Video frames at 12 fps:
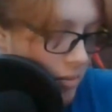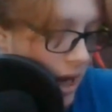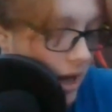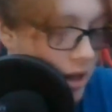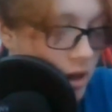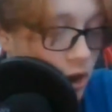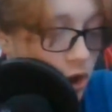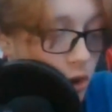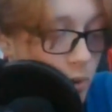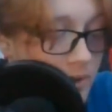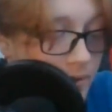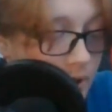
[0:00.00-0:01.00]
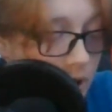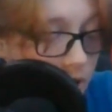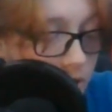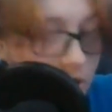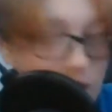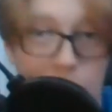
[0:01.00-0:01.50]
Made in Louisville,
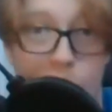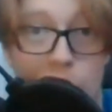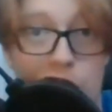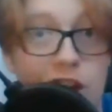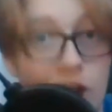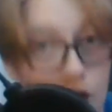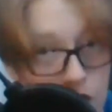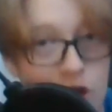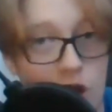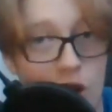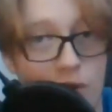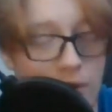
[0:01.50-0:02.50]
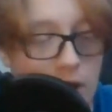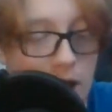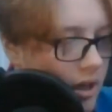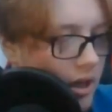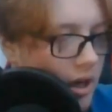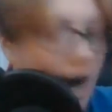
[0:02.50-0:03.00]
Kentucky. Good, good for them.